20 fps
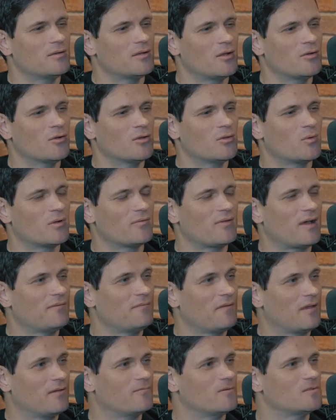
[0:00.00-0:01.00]
another one of our
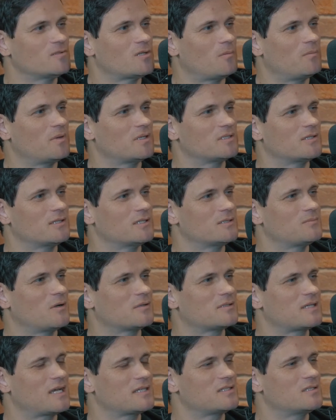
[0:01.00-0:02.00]
favourite topics on this
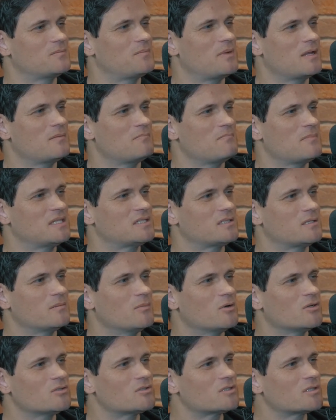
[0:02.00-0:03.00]
podcast has been Mr.
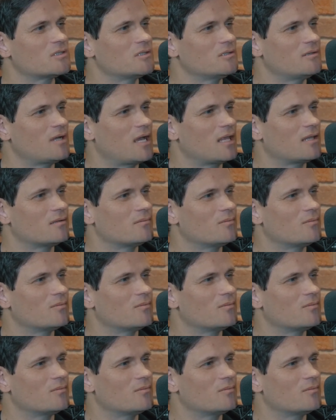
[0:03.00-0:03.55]
Musk, Elon